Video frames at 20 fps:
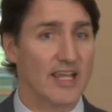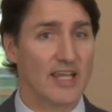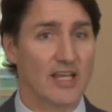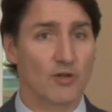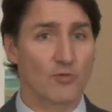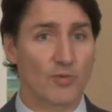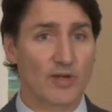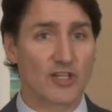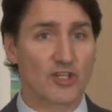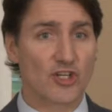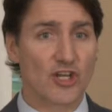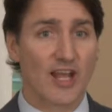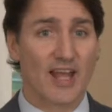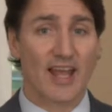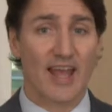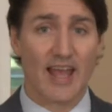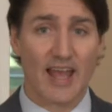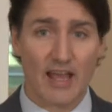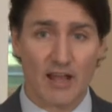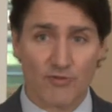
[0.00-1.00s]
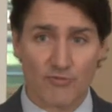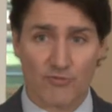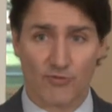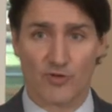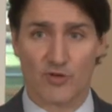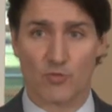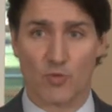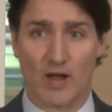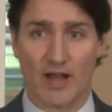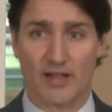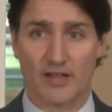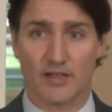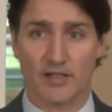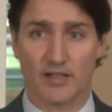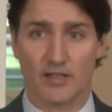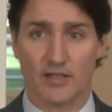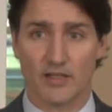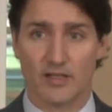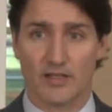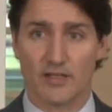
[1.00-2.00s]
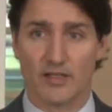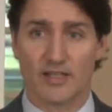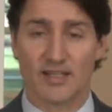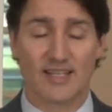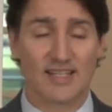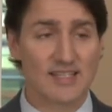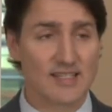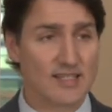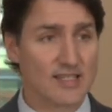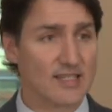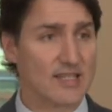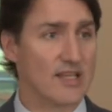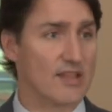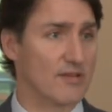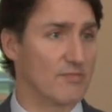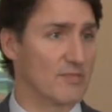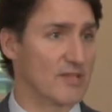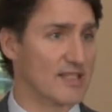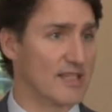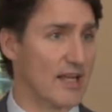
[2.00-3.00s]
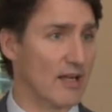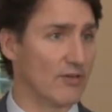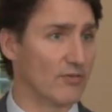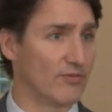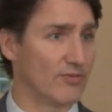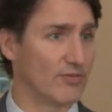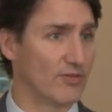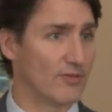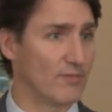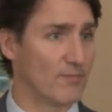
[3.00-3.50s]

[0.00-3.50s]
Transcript: in which everyone can see themselves.